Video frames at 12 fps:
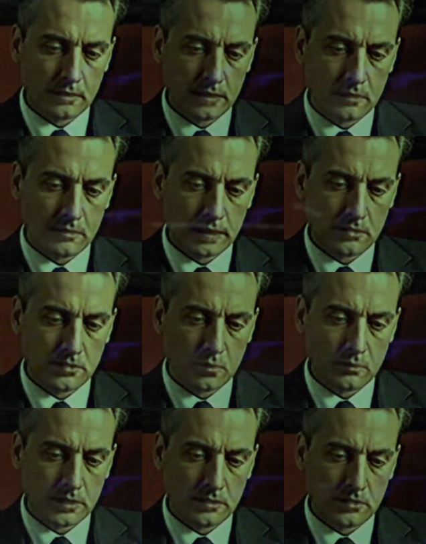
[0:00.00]
He then
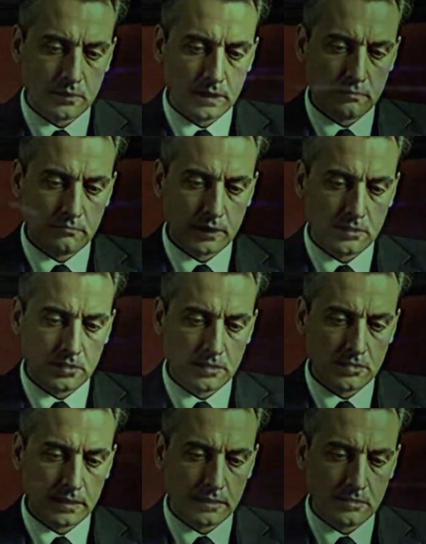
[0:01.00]
sought extreme
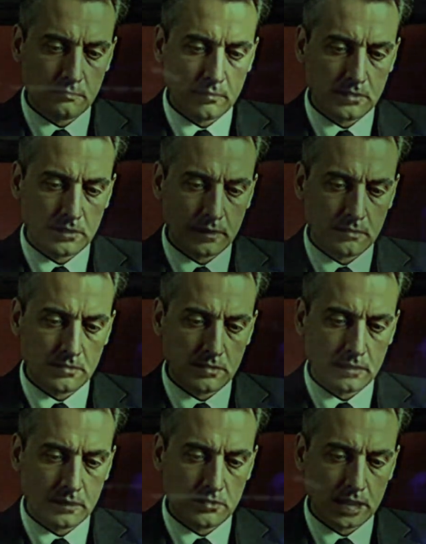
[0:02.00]
freshness in his specimens,
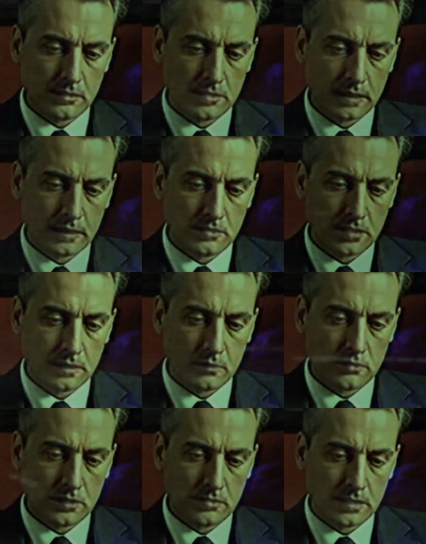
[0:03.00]
injecting his
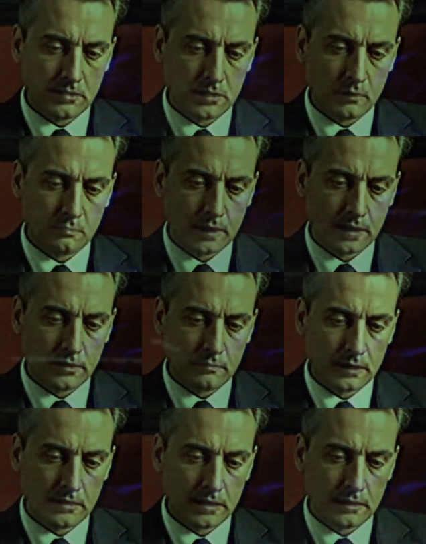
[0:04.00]
solutions into the blood
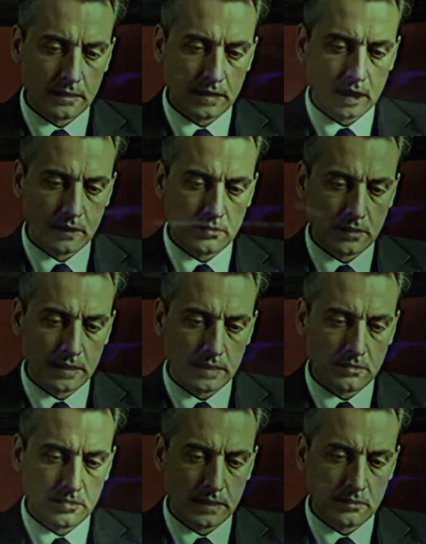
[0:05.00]
immediately after the
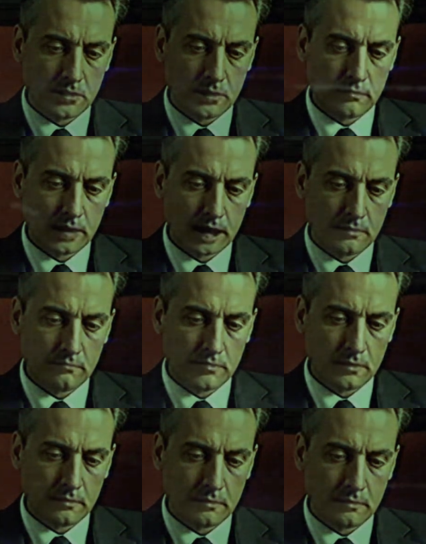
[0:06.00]
extinction of
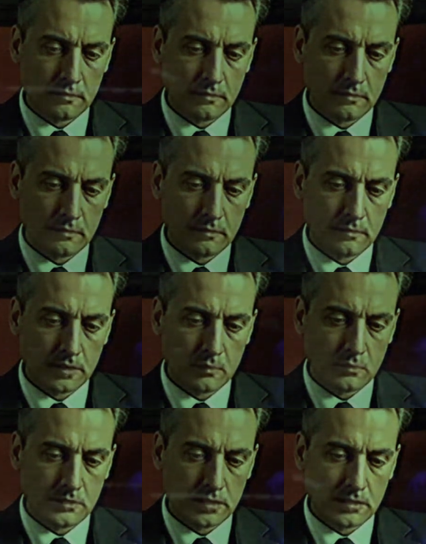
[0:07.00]
life.
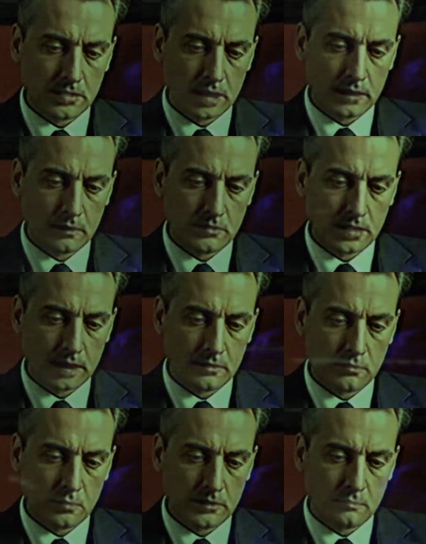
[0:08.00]
It was this
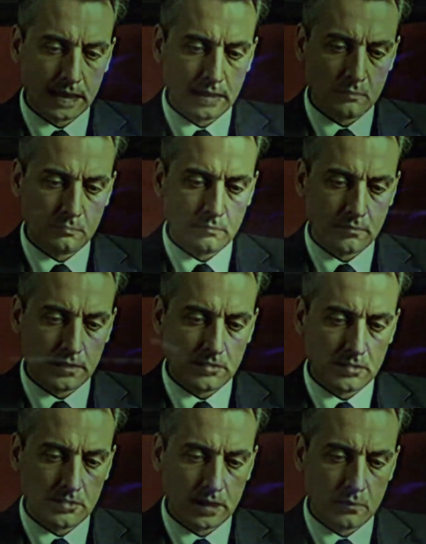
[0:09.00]
circumstance which made the
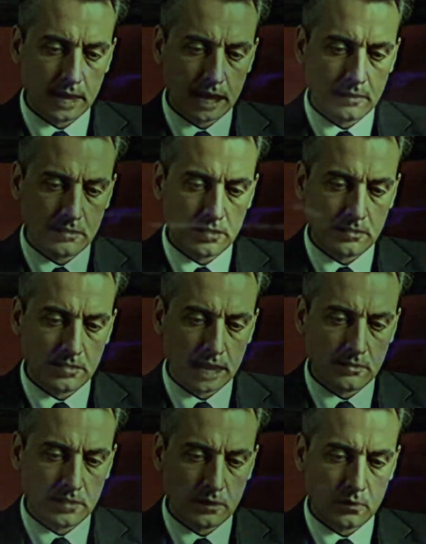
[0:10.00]
professors so carelessly
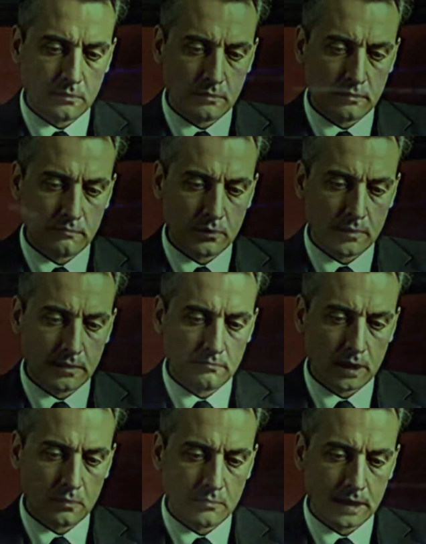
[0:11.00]
skeptical, for they
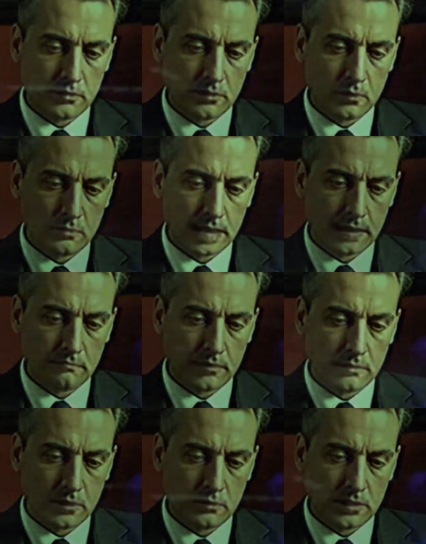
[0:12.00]
felt that true death
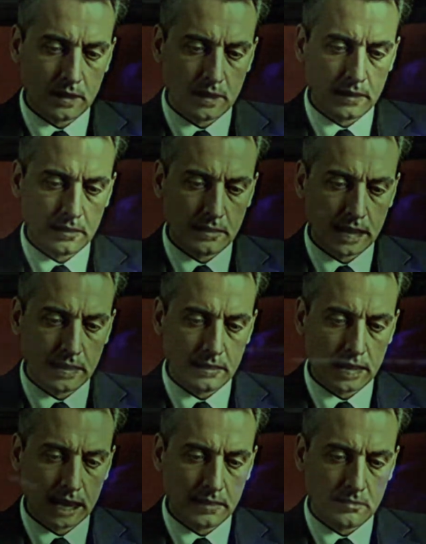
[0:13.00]
had not occurred in
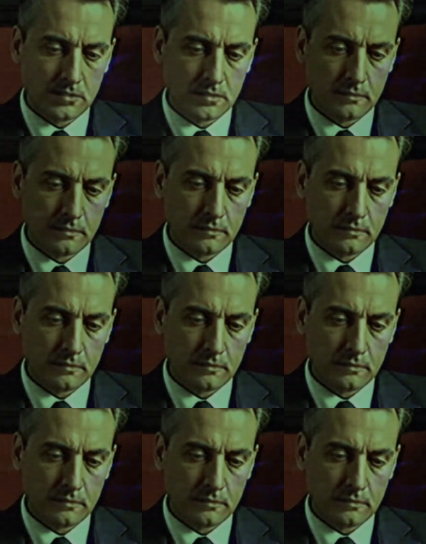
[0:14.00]
any case.